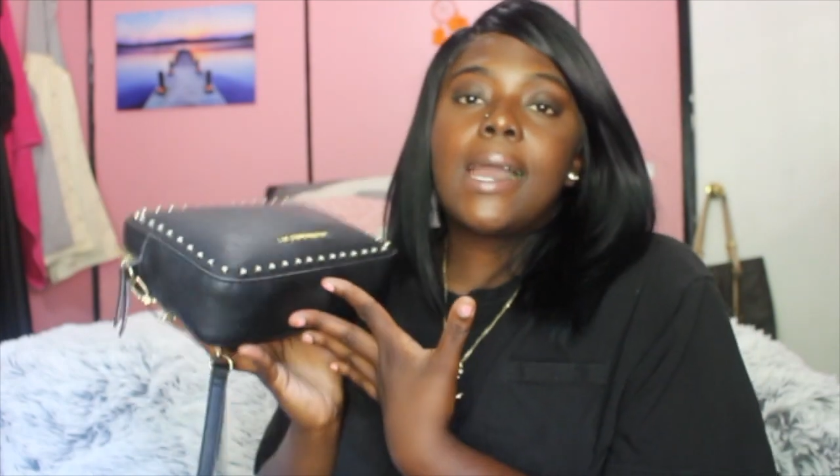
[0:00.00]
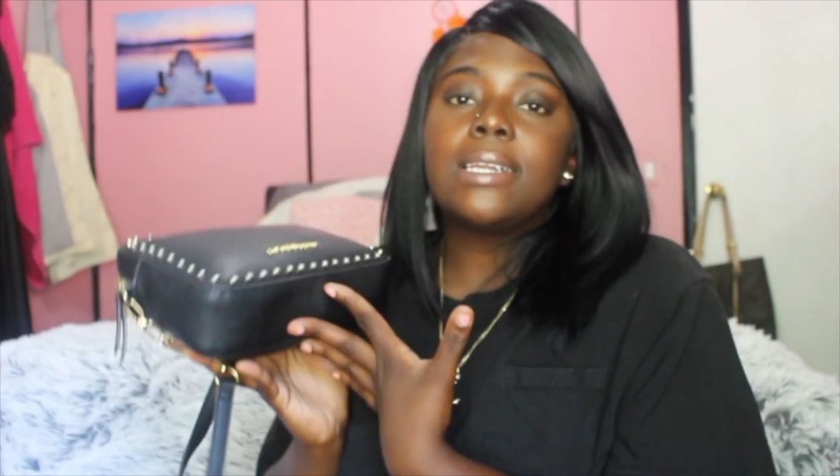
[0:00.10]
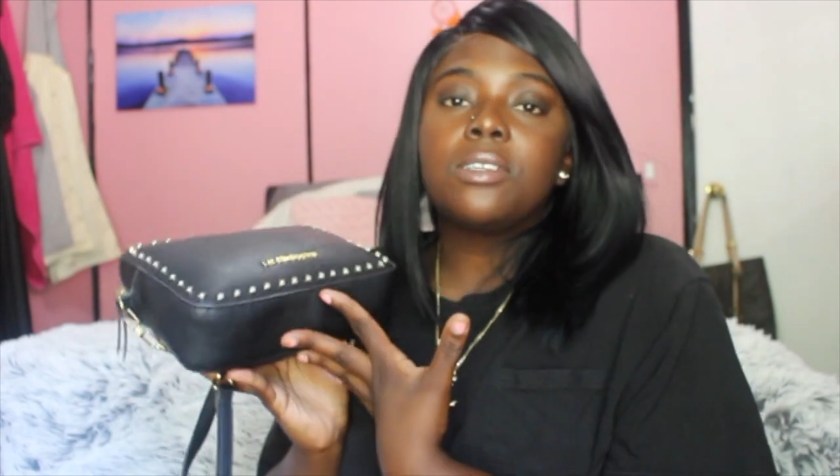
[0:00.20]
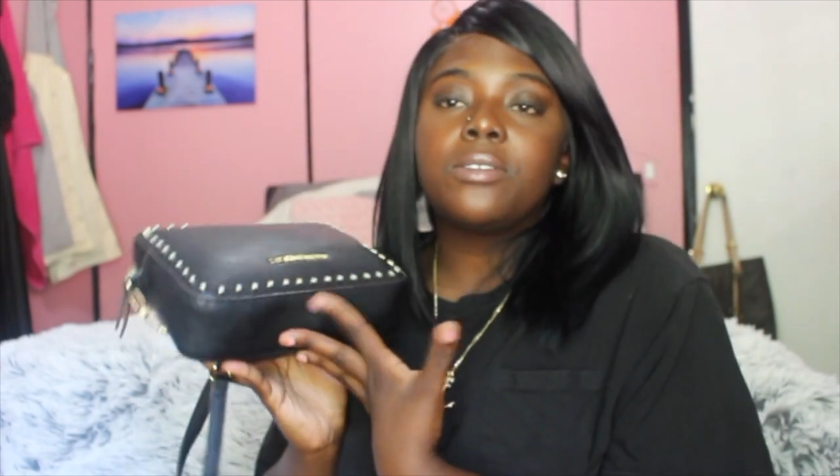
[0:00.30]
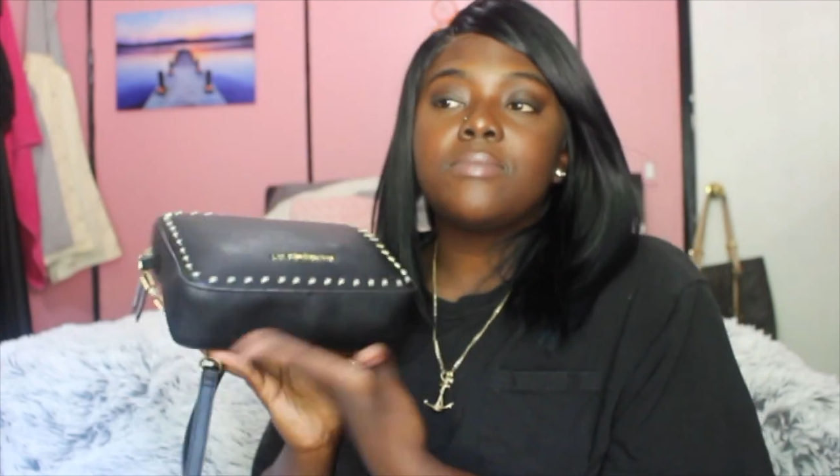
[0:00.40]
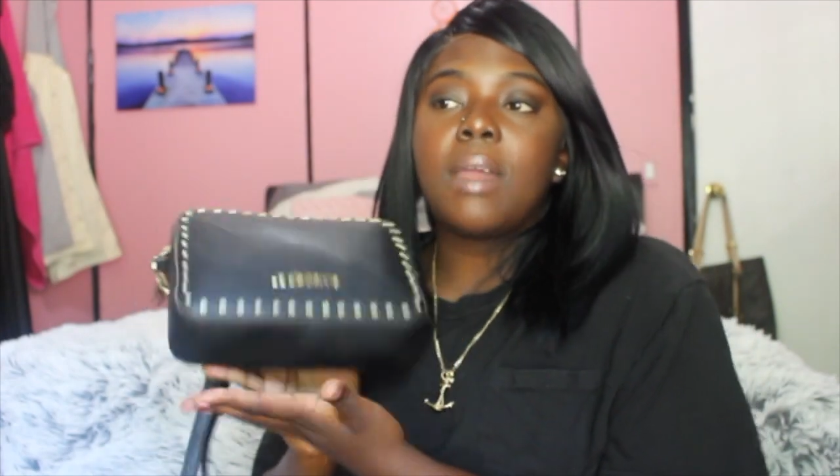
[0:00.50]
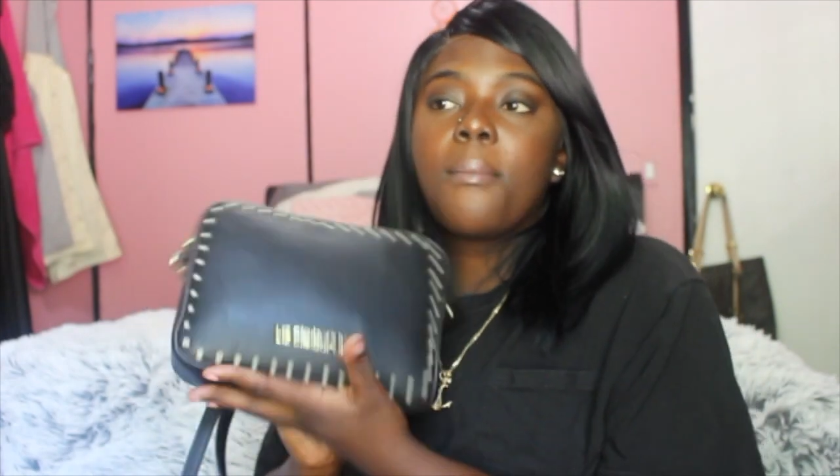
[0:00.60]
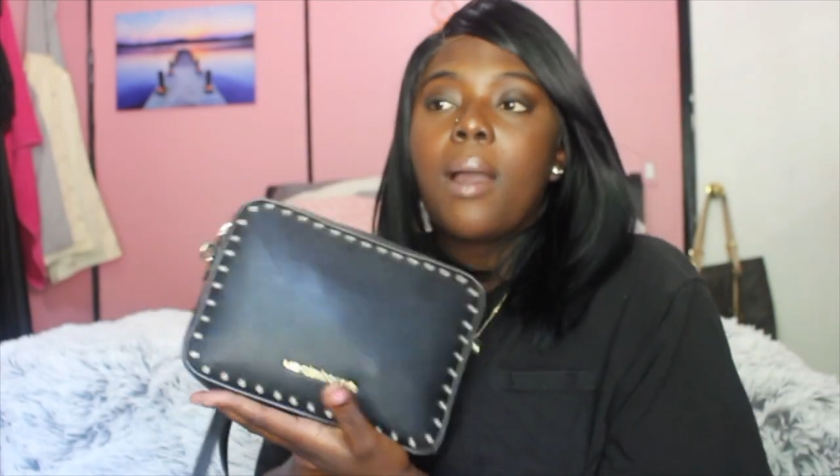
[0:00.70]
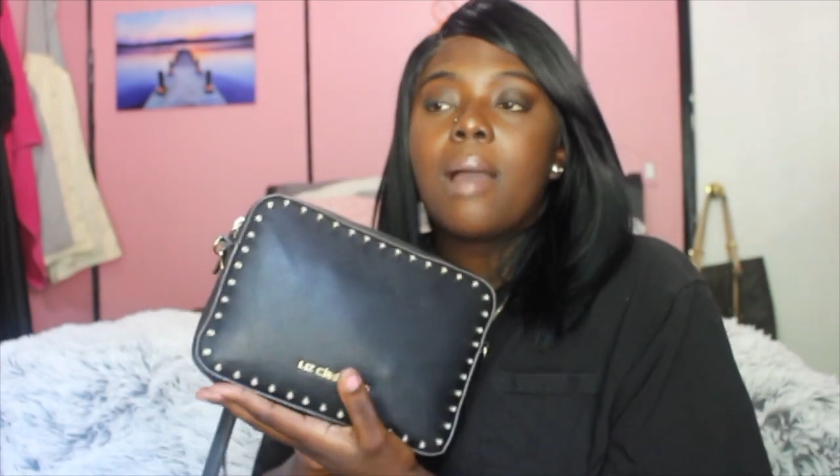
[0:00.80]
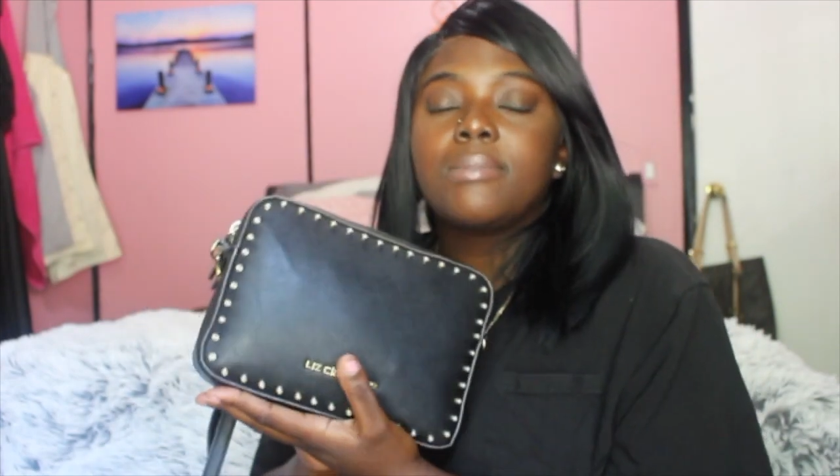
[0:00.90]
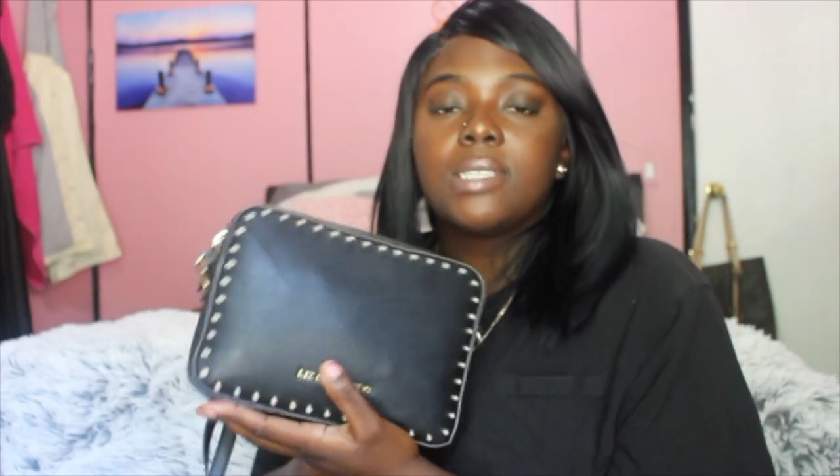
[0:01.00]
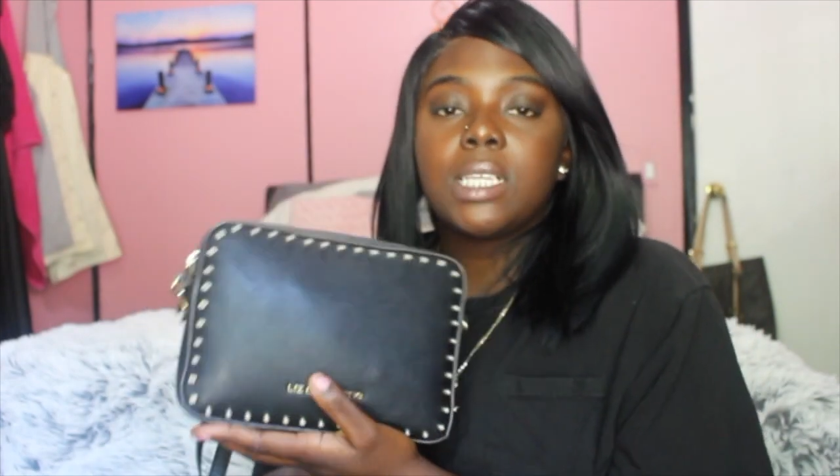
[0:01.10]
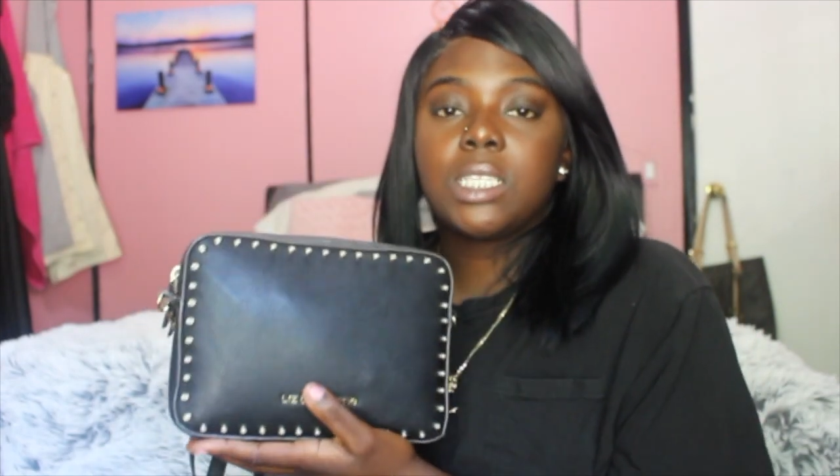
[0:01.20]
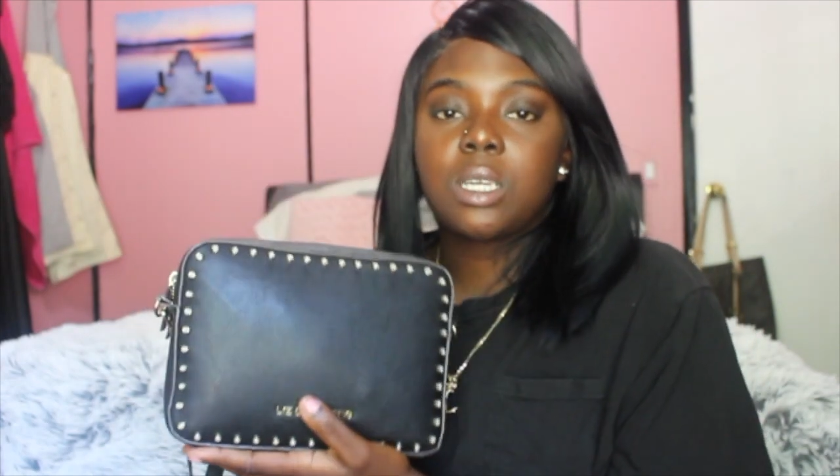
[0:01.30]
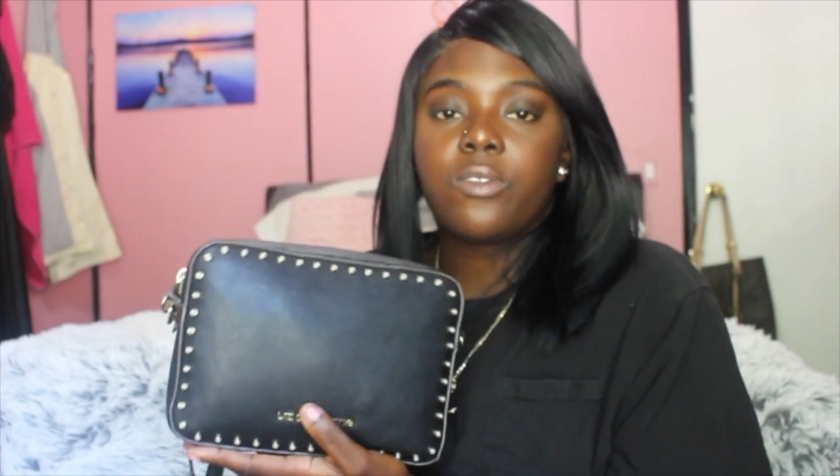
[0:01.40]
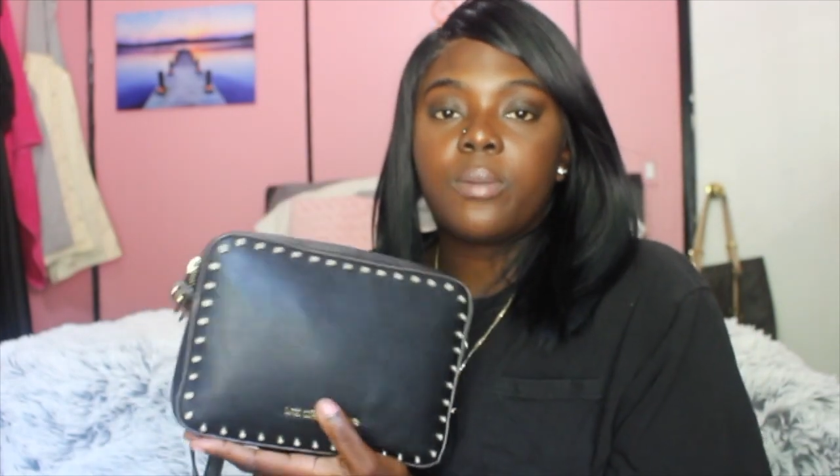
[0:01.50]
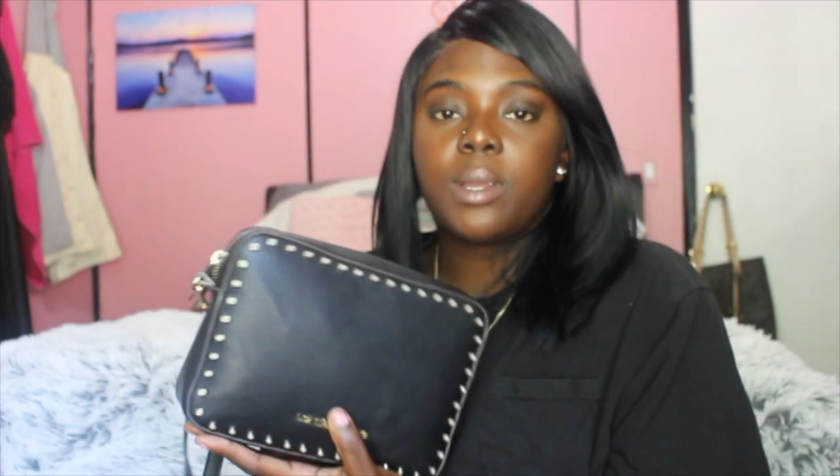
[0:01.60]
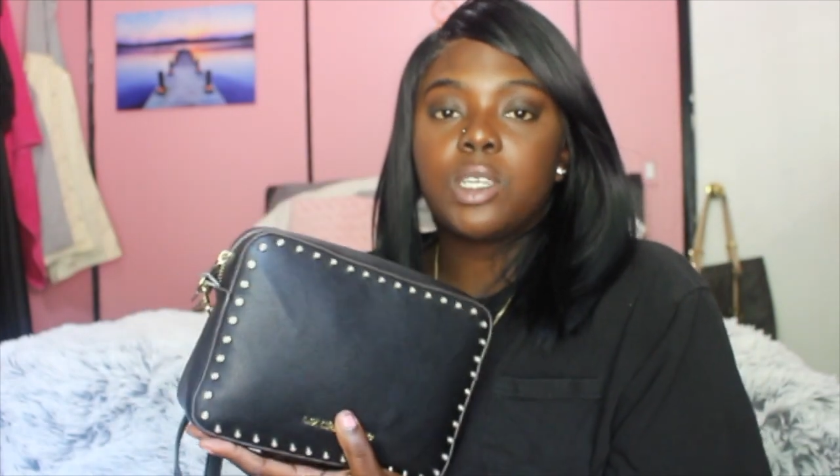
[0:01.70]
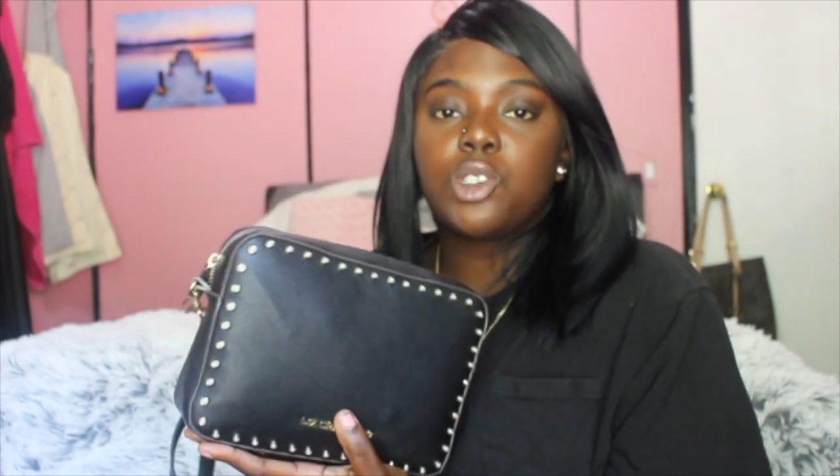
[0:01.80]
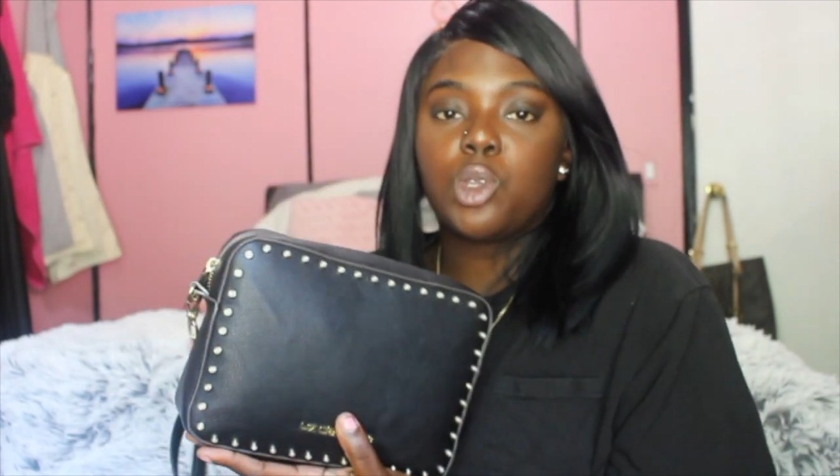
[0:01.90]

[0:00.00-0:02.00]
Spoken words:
I don't know, it's my mom's and I took it from her,